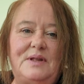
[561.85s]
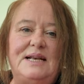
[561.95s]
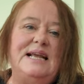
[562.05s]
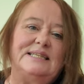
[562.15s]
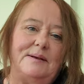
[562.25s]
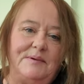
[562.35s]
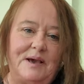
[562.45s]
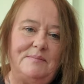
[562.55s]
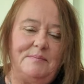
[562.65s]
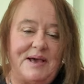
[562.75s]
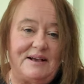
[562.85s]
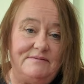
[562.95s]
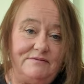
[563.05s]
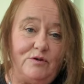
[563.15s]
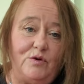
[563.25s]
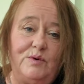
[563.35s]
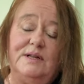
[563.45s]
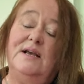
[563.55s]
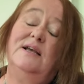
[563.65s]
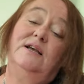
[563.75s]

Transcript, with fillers: And yes, I'll be coming back and forward